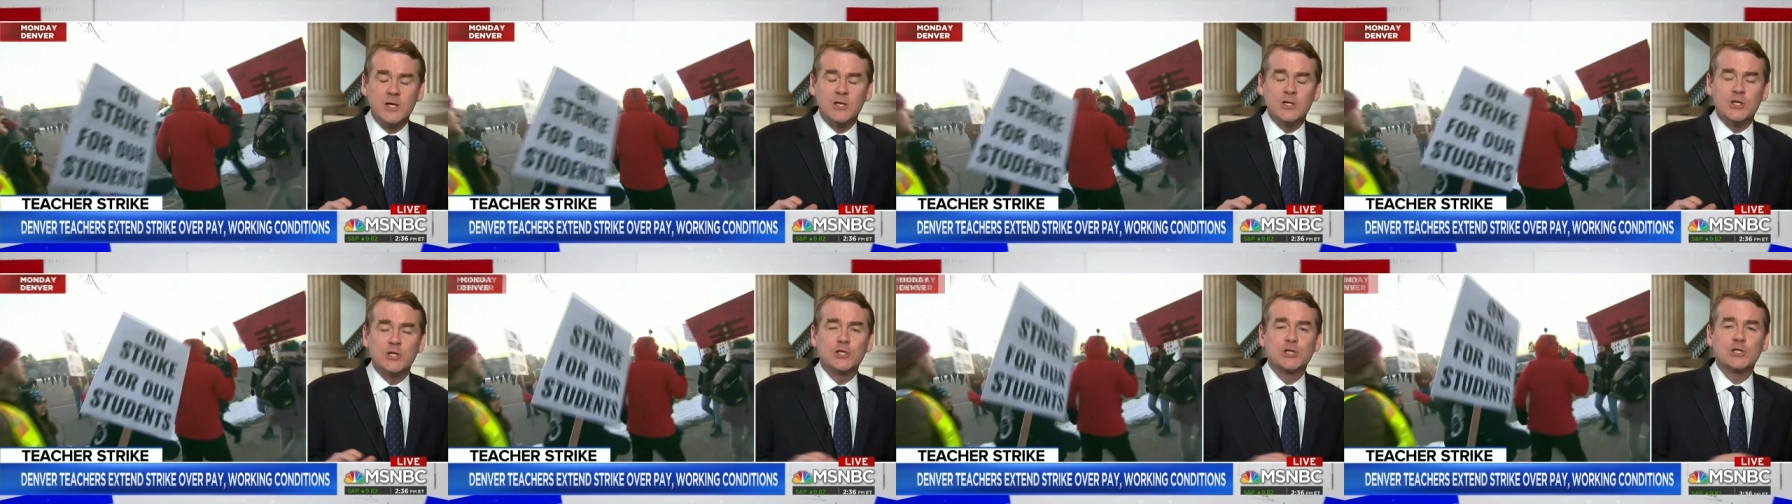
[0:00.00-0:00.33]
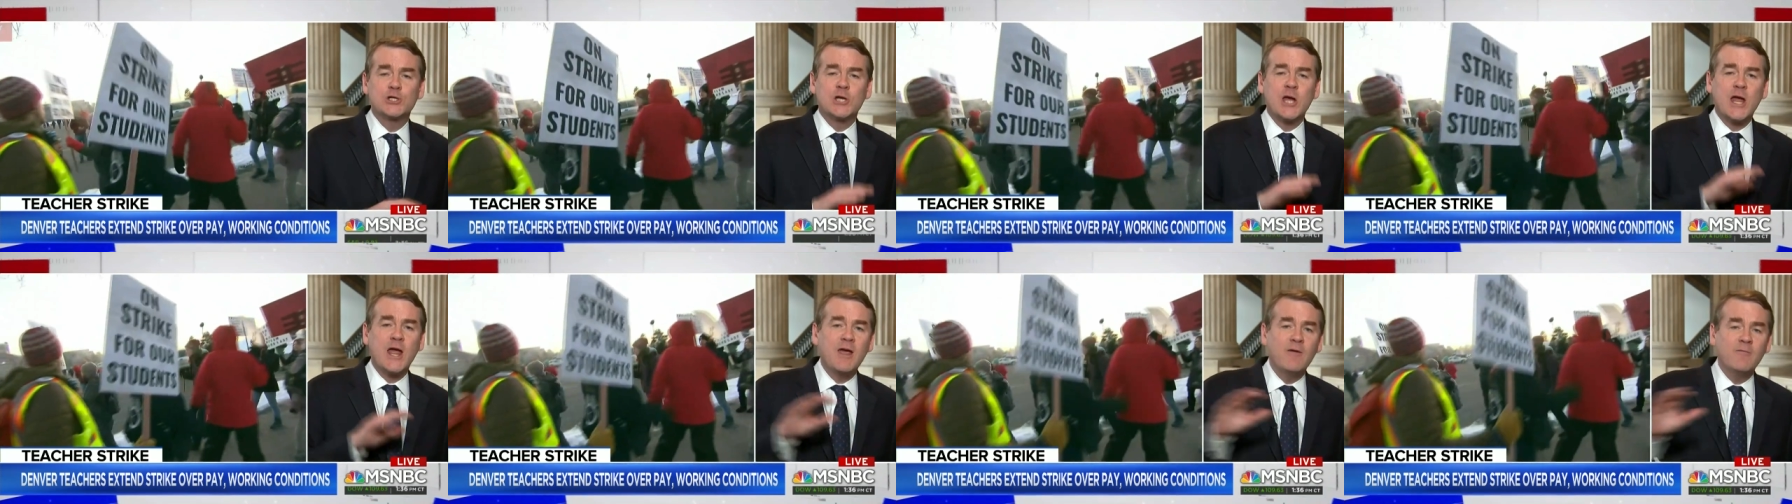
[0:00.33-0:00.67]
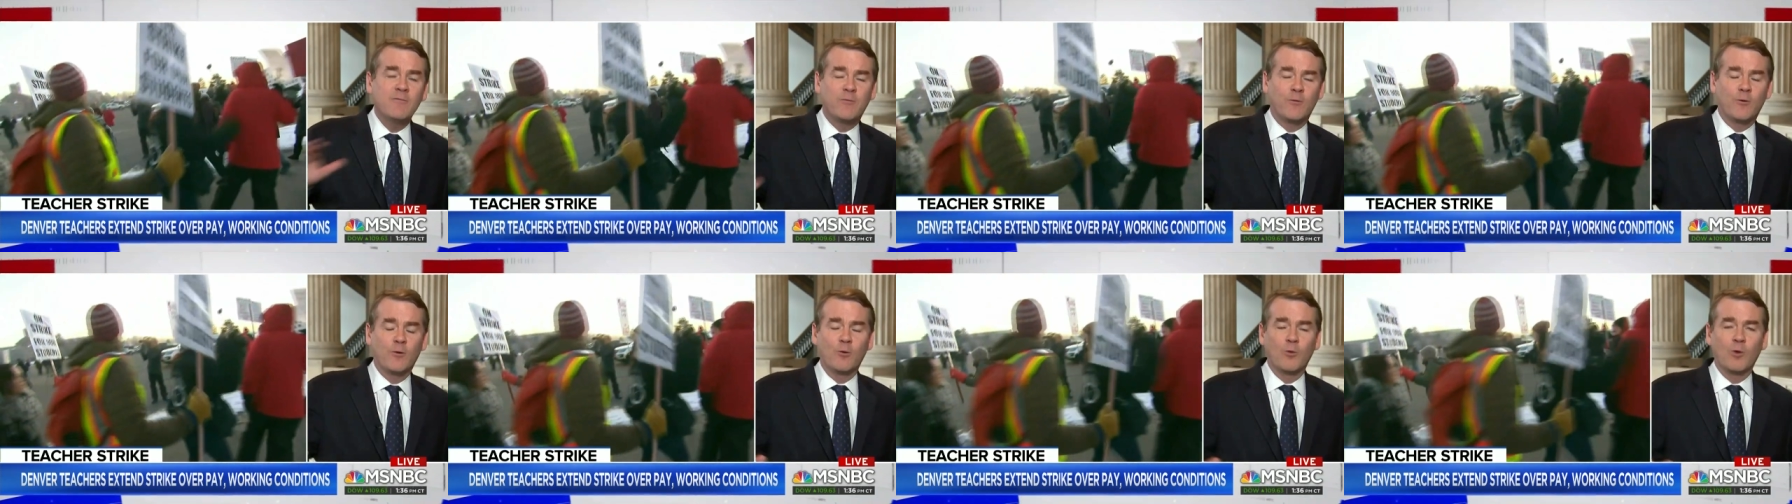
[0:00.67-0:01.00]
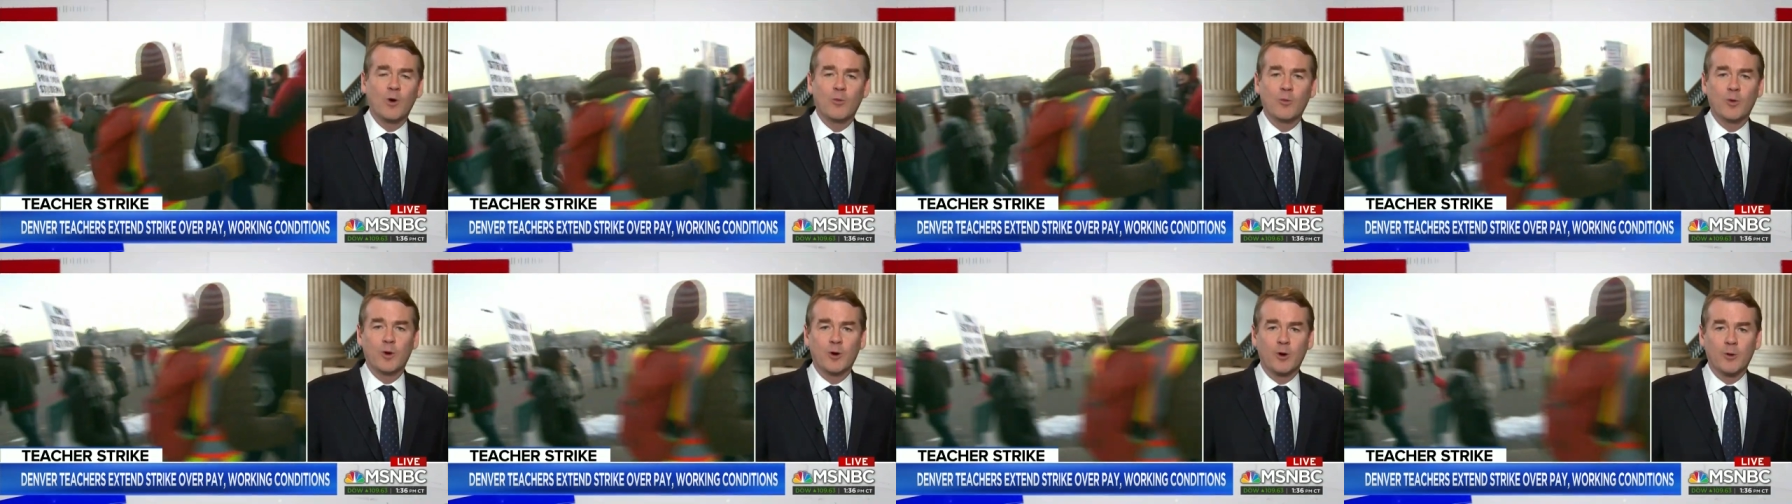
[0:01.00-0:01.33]
shameful
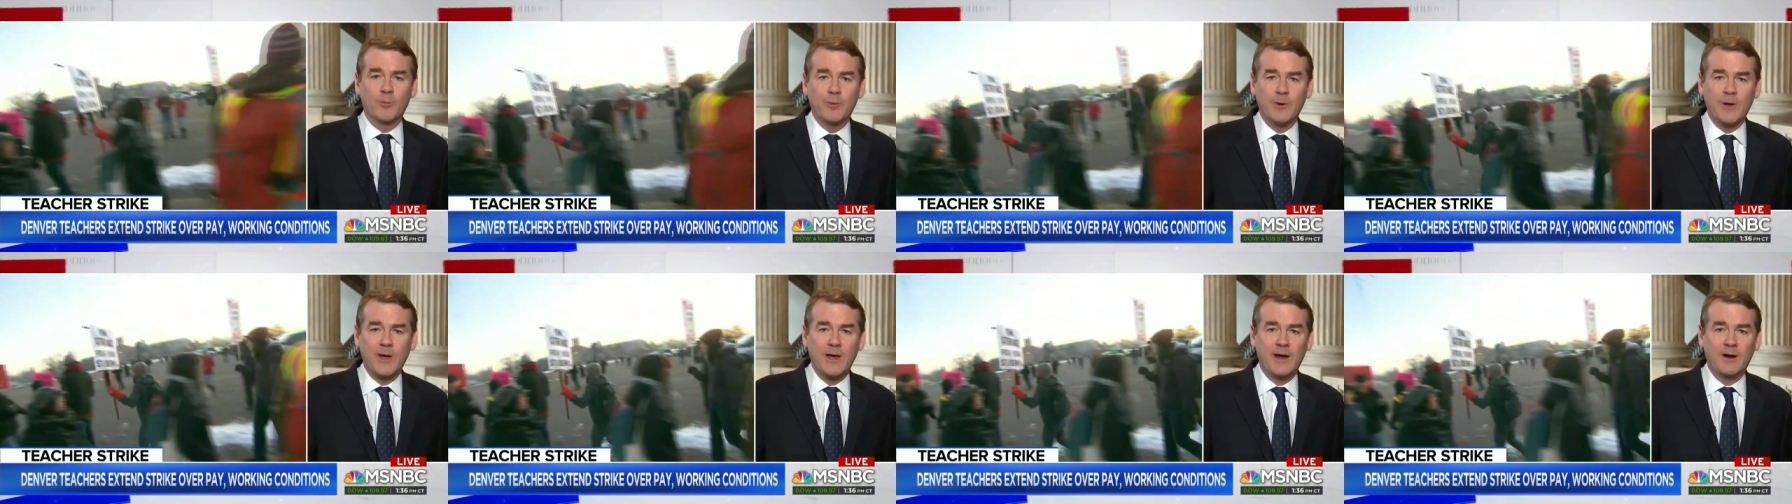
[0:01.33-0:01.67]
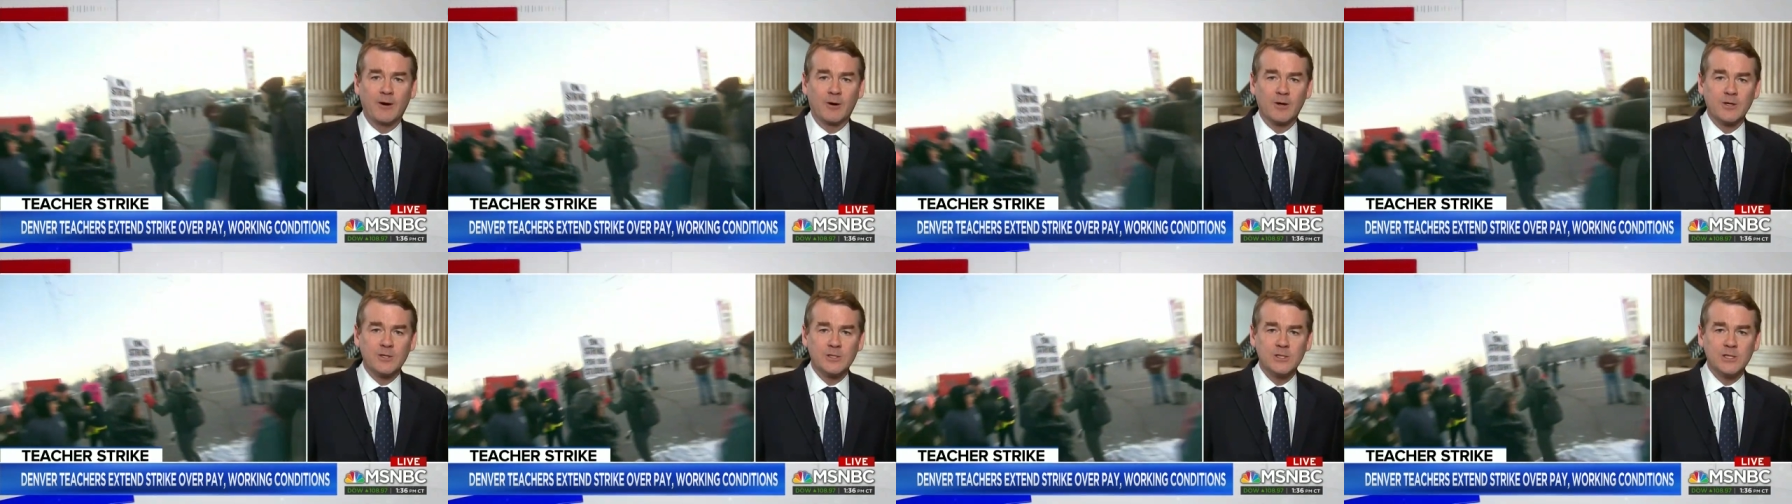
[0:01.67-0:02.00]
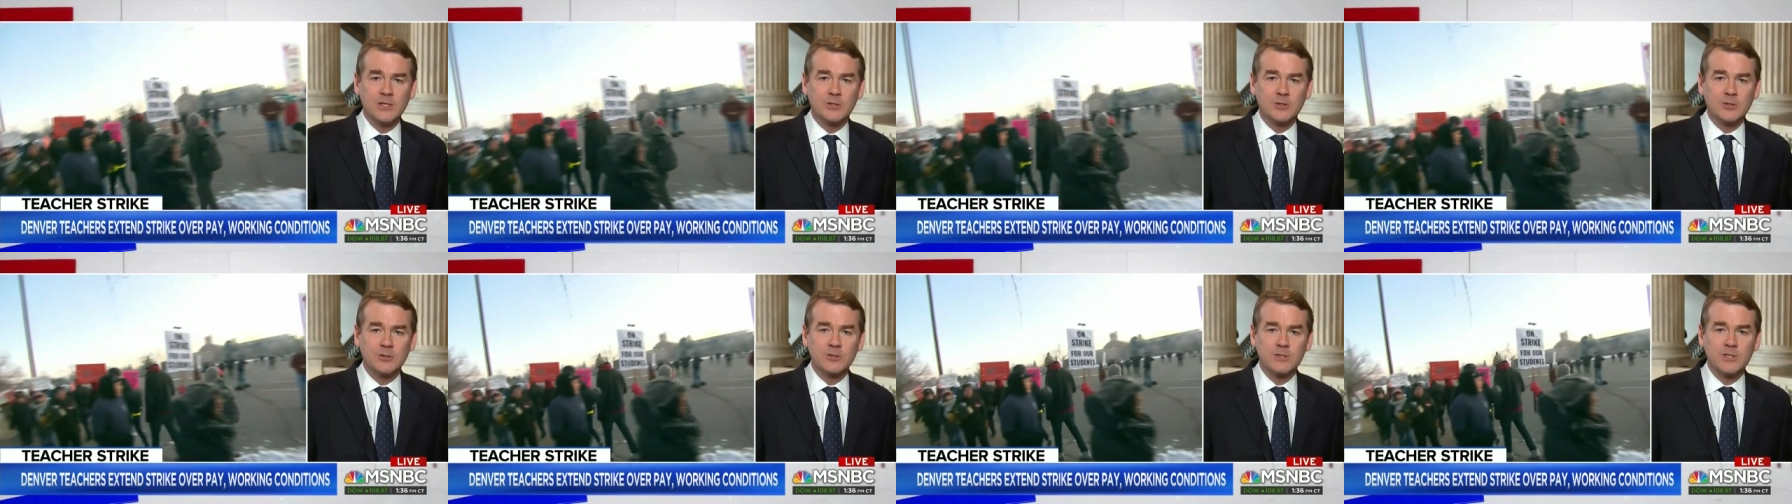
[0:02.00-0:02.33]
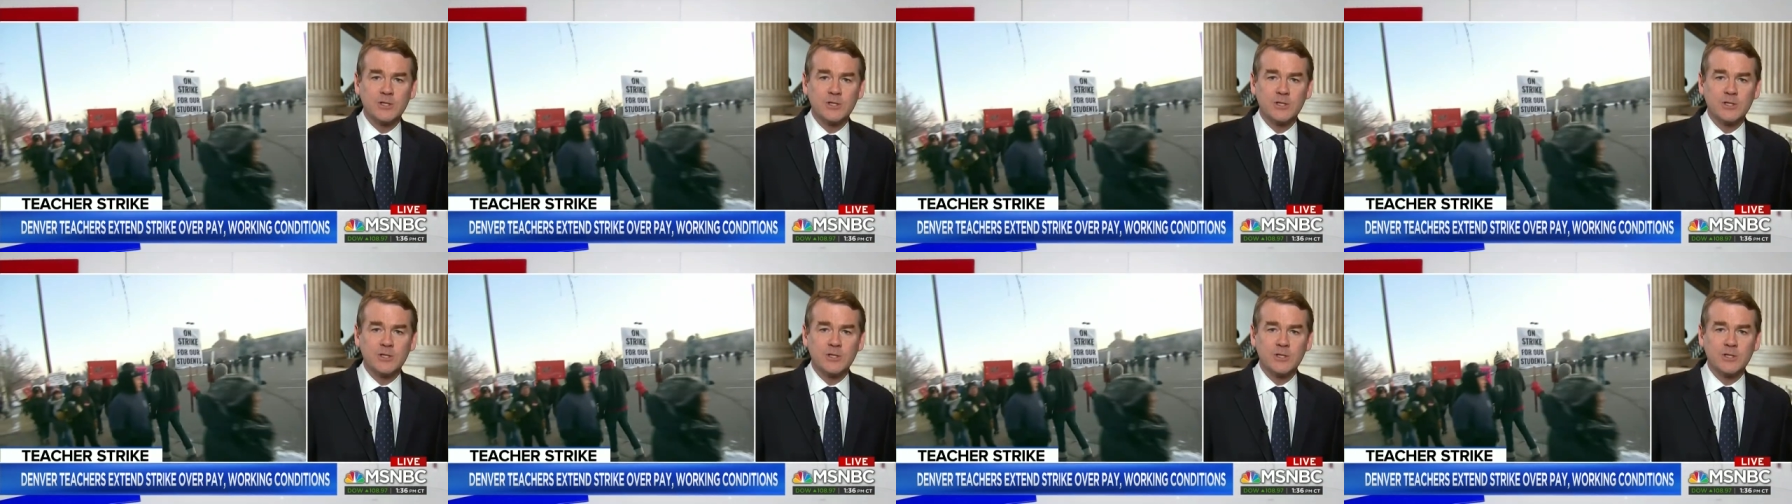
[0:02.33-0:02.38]
what we are paying our teachers.